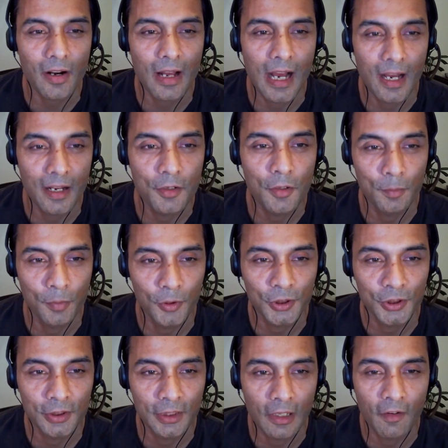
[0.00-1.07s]
a lot harder to
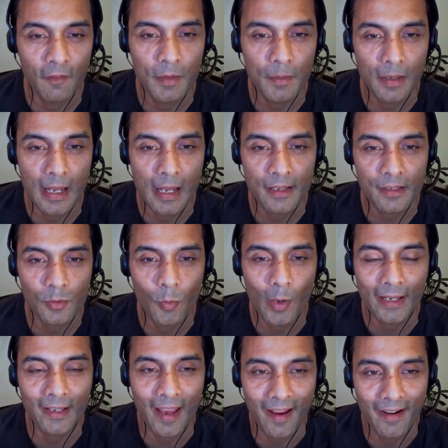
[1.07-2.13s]
push. A lot of people ask,
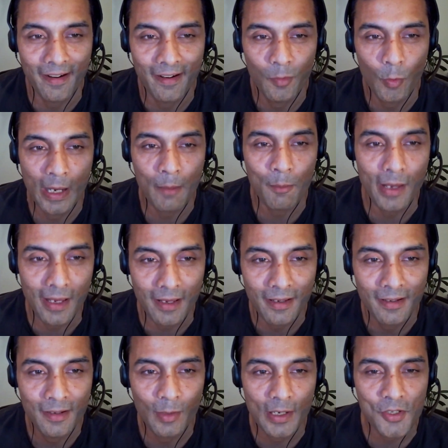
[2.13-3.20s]
why care? Why me?
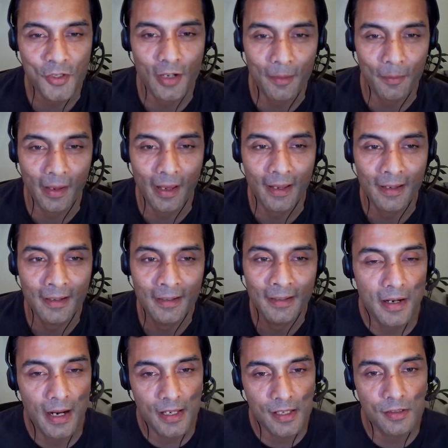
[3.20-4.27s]
Why should I pay?
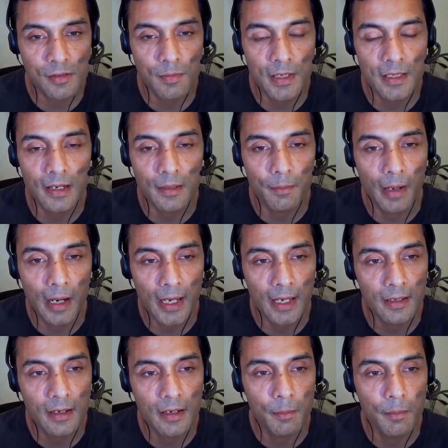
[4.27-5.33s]
There has to be that
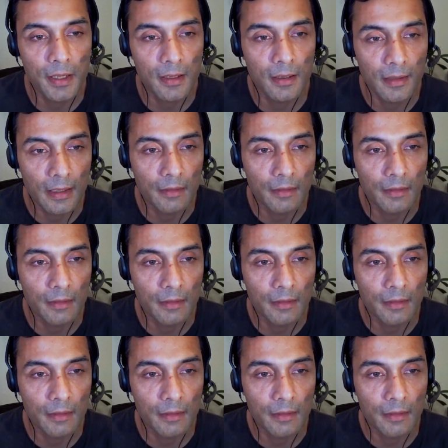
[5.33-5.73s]
buy-in at a bigger